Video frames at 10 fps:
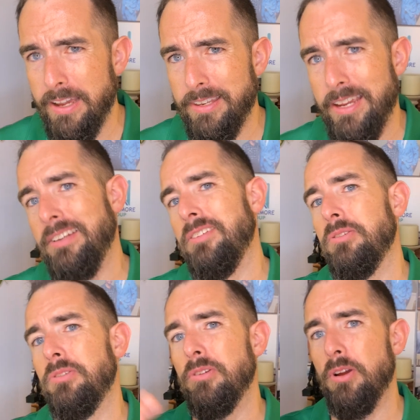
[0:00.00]
on that
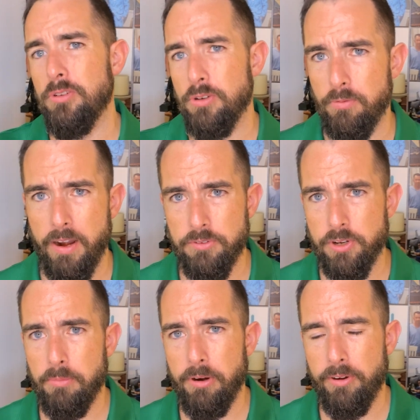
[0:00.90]
until you go to a Rev
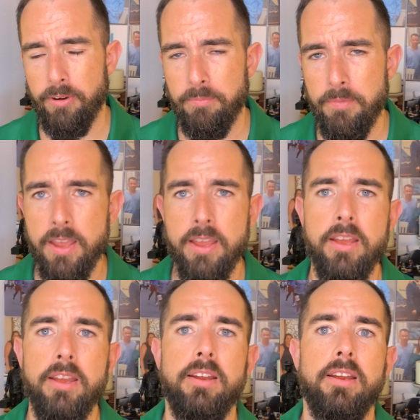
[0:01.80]
Share partner.
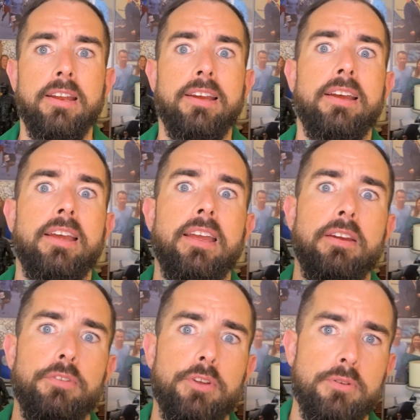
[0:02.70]

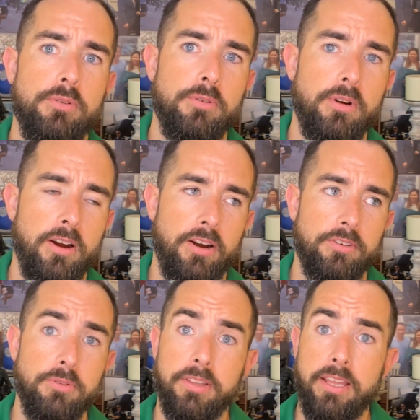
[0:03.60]
If you are
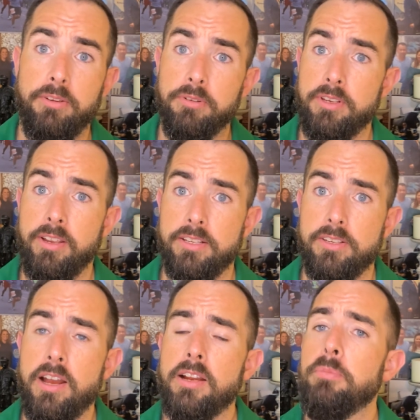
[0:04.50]
doing that, you'll still get
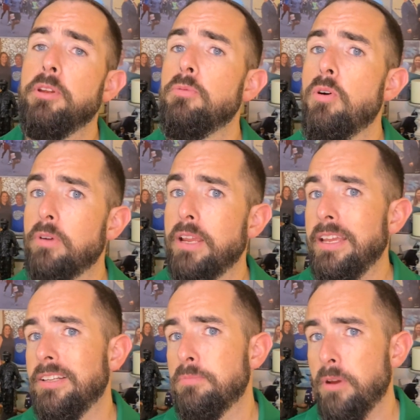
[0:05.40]
stock, but you won't get
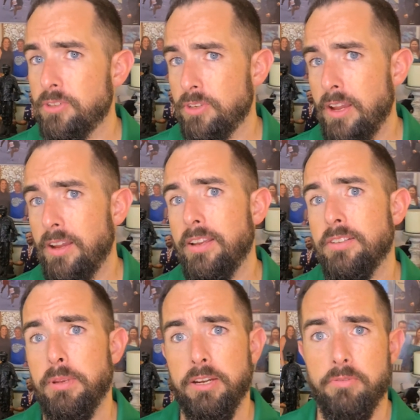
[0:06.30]
as much stock
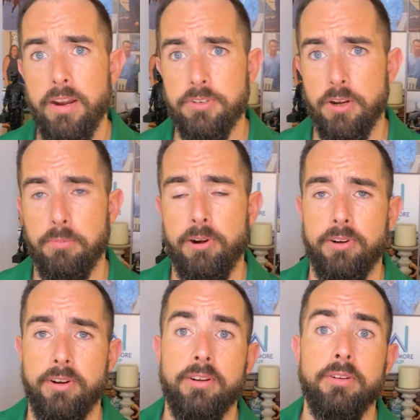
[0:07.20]
as being a Rev Share
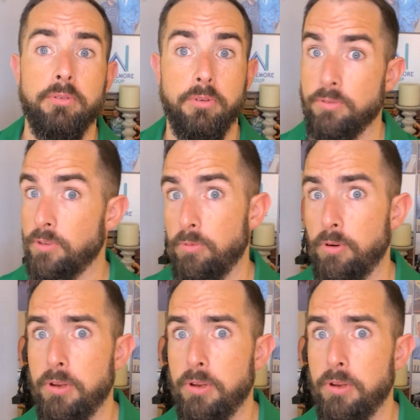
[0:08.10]
partner. So what do